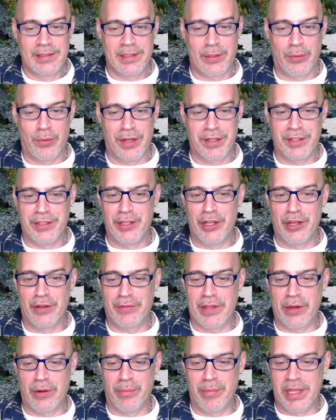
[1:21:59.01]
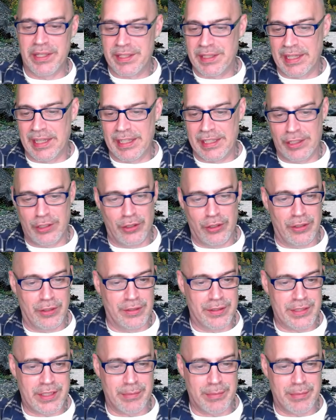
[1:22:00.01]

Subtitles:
that wanted to know if they were missing any gold.